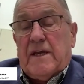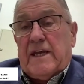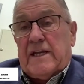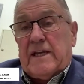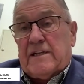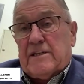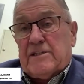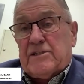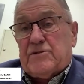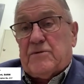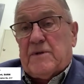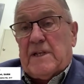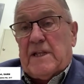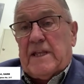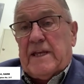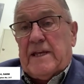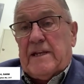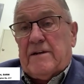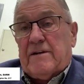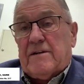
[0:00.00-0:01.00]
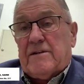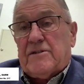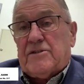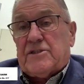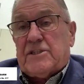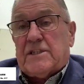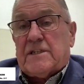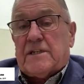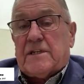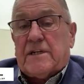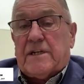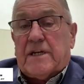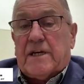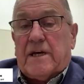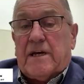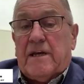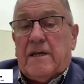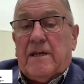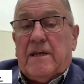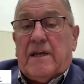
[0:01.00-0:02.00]
industry leaders and
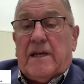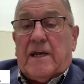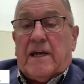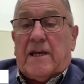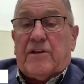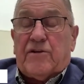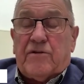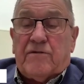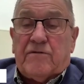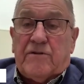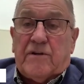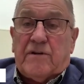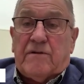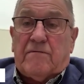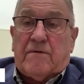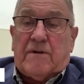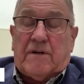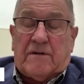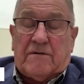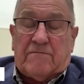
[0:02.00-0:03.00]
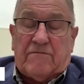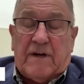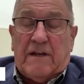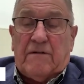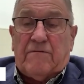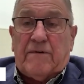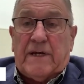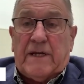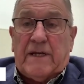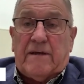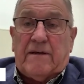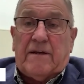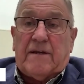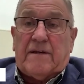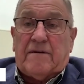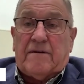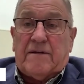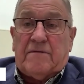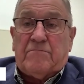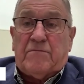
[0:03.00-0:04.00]
uh, and union or railway
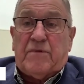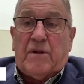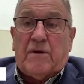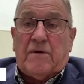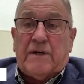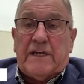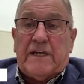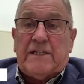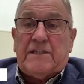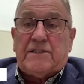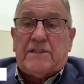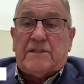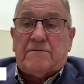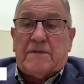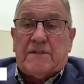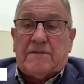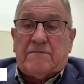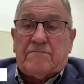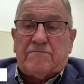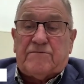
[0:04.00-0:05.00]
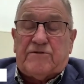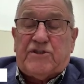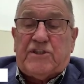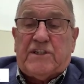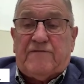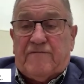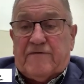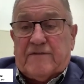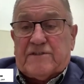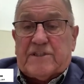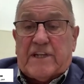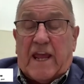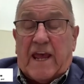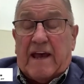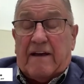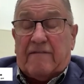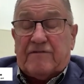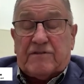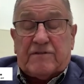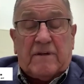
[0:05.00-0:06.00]
uh, employees and, and chief of
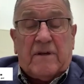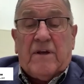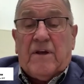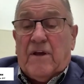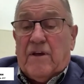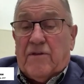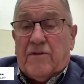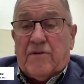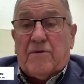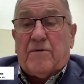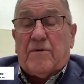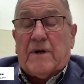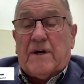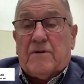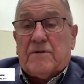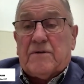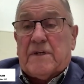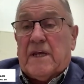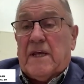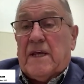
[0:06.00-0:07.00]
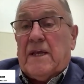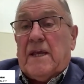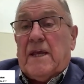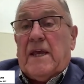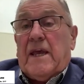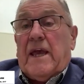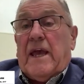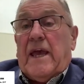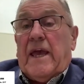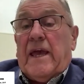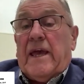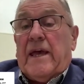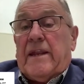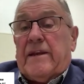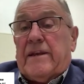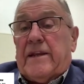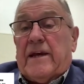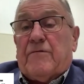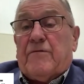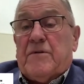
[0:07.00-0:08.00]
staffs throughout, and
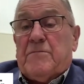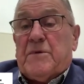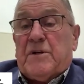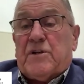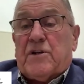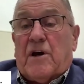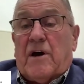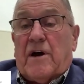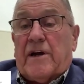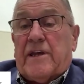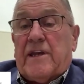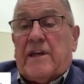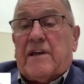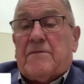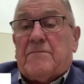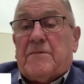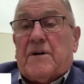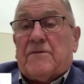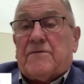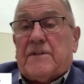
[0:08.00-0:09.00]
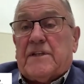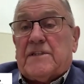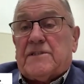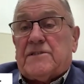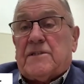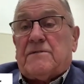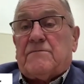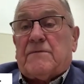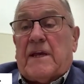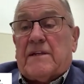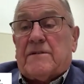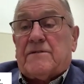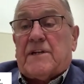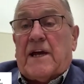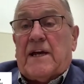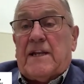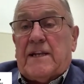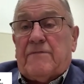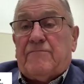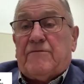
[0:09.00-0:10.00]
uh, we've been talking about this and, and
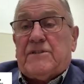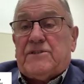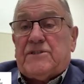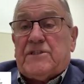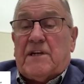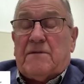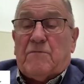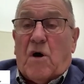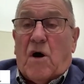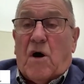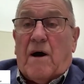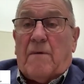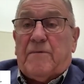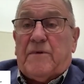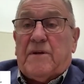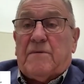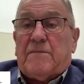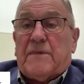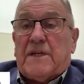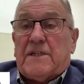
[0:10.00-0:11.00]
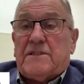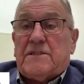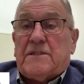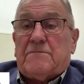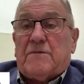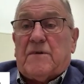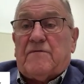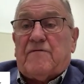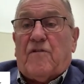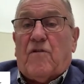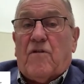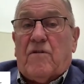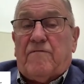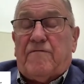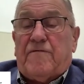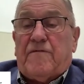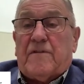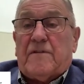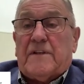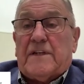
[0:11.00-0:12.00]
kind of with some optimism of
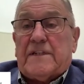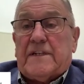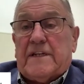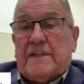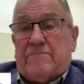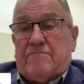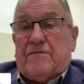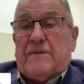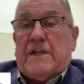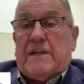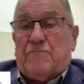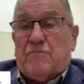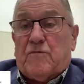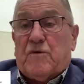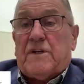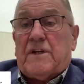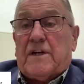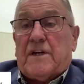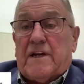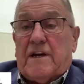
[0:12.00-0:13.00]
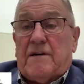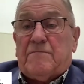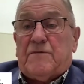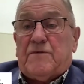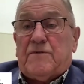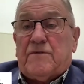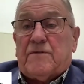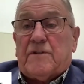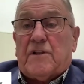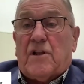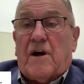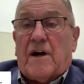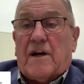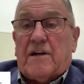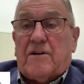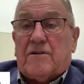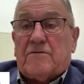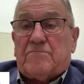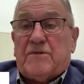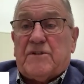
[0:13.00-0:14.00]
hopeful that it, it wouldn't have come to a
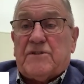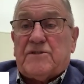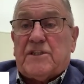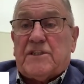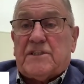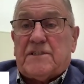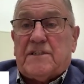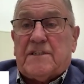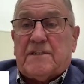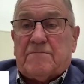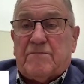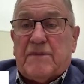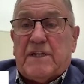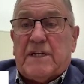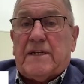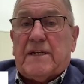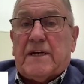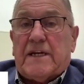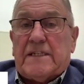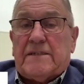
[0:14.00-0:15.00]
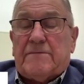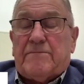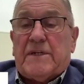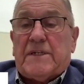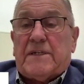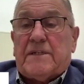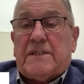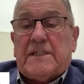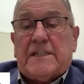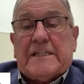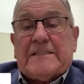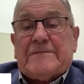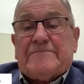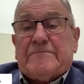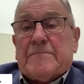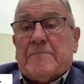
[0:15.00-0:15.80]
lockout position at midnight. But uh,